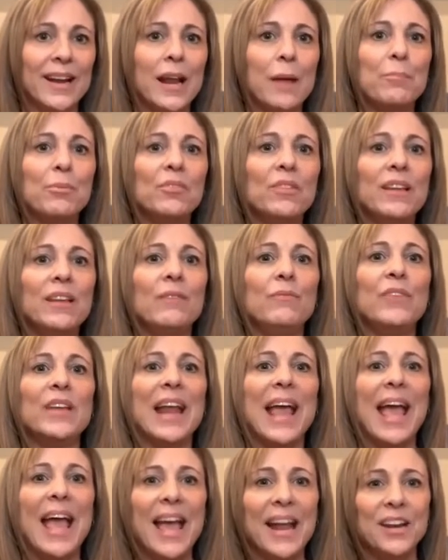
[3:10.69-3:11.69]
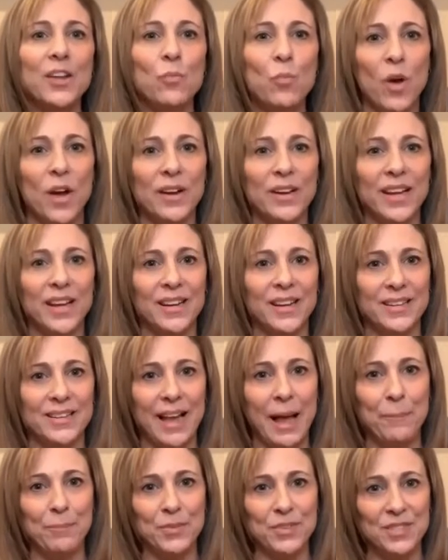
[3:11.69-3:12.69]
And I believe that anyone can
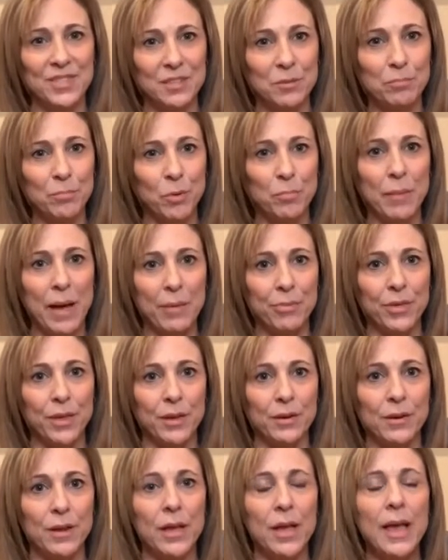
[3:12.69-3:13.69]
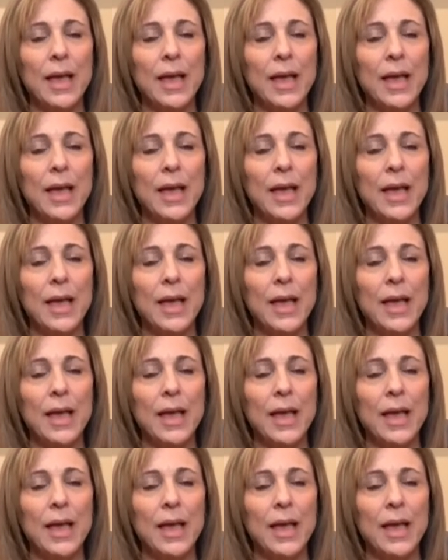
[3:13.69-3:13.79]
adopt this simple method,